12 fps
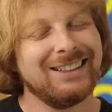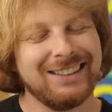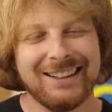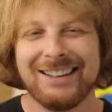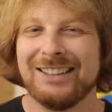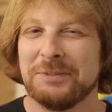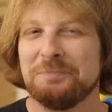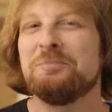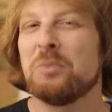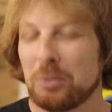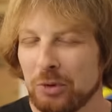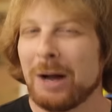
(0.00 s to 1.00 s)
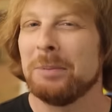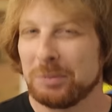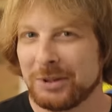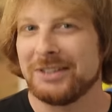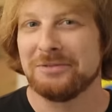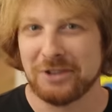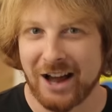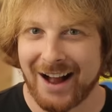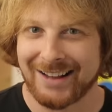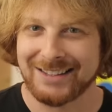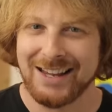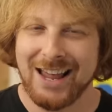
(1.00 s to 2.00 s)
Eh, probably
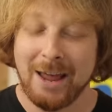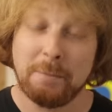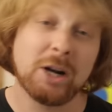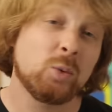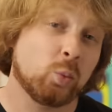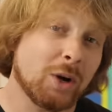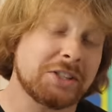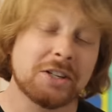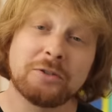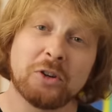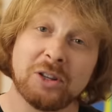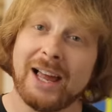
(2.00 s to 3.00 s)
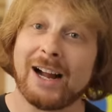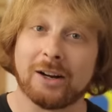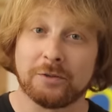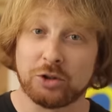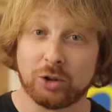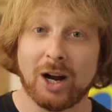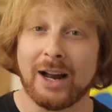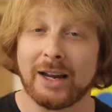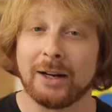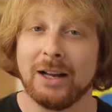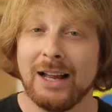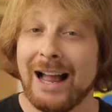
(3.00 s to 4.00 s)
not. But it wasn't for lack of
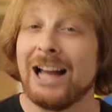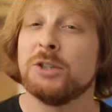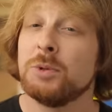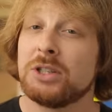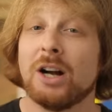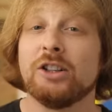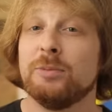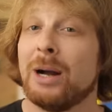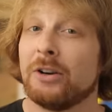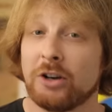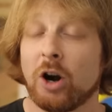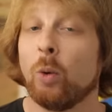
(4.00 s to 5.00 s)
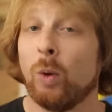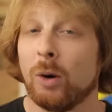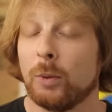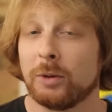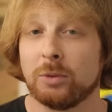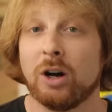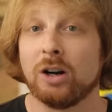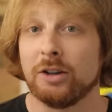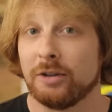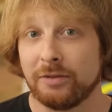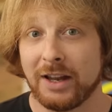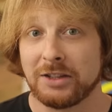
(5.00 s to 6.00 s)
trying. As we talked about in our What Went Wrong
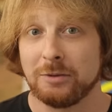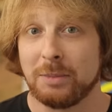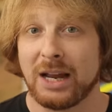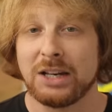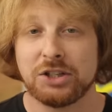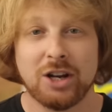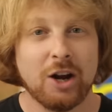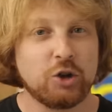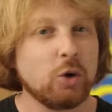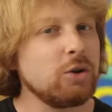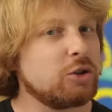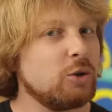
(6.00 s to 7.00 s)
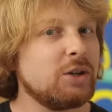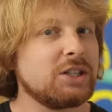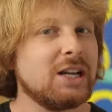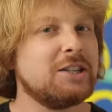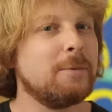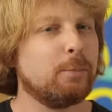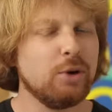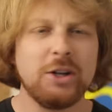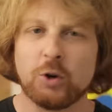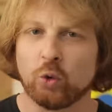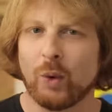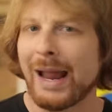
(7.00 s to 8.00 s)
on The Phantom Menace, George Lucas had some
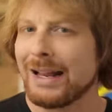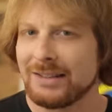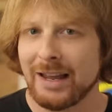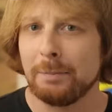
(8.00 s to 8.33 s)
pretty grand